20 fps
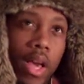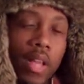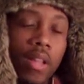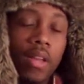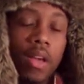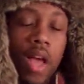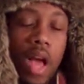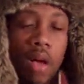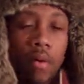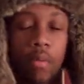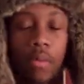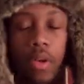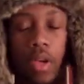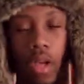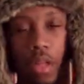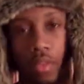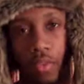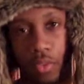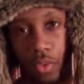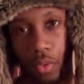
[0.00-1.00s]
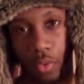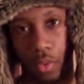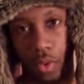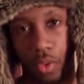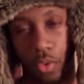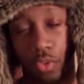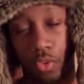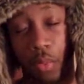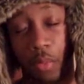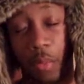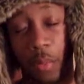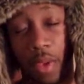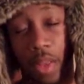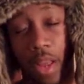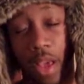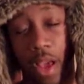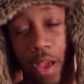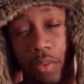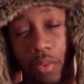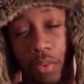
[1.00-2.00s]
in the comic book continuity,
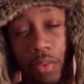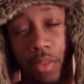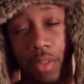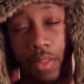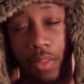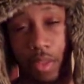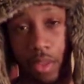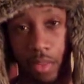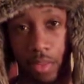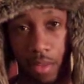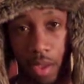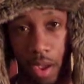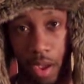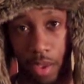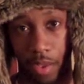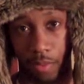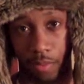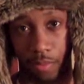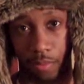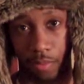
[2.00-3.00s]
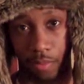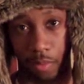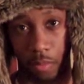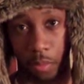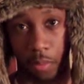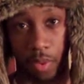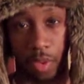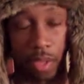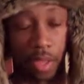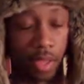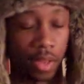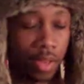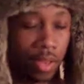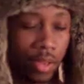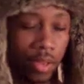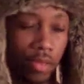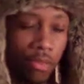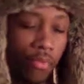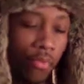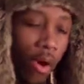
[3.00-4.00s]
Superman actually did die, but
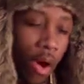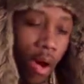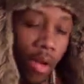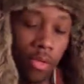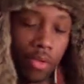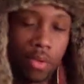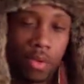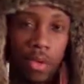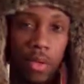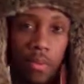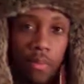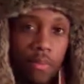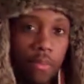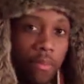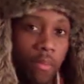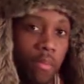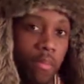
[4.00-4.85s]
his father